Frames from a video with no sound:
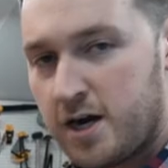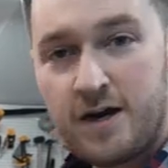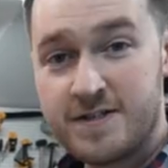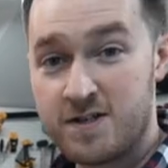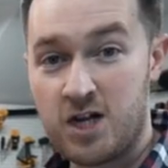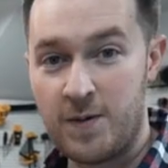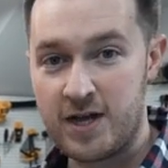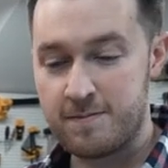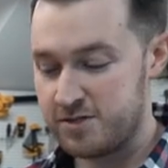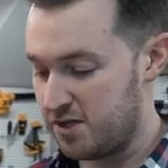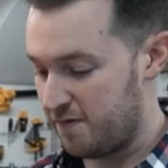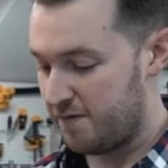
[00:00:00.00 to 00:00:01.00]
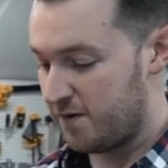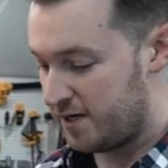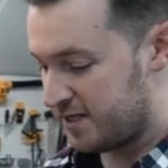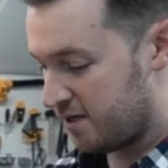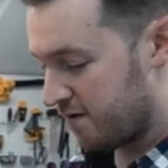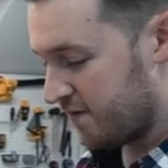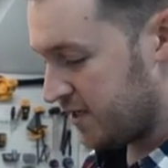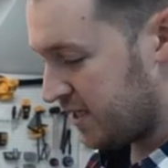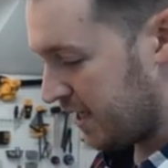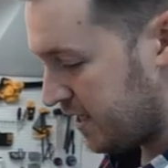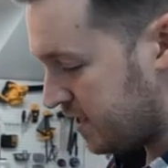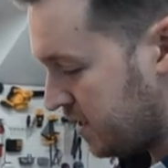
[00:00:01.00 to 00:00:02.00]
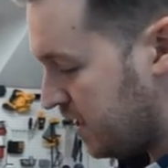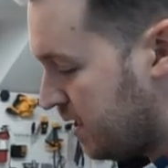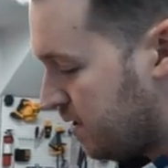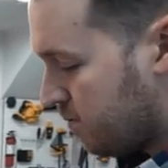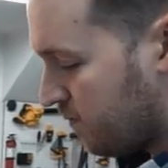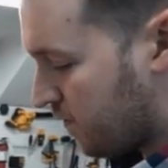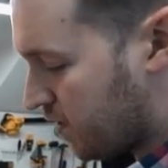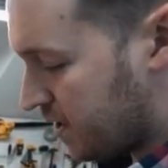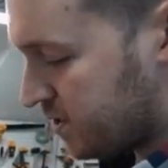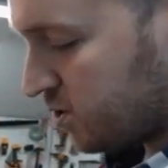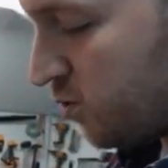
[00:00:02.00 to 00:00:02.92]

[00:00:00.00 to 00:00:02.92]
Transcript: All right, so coming up to the front here of the tent, we've got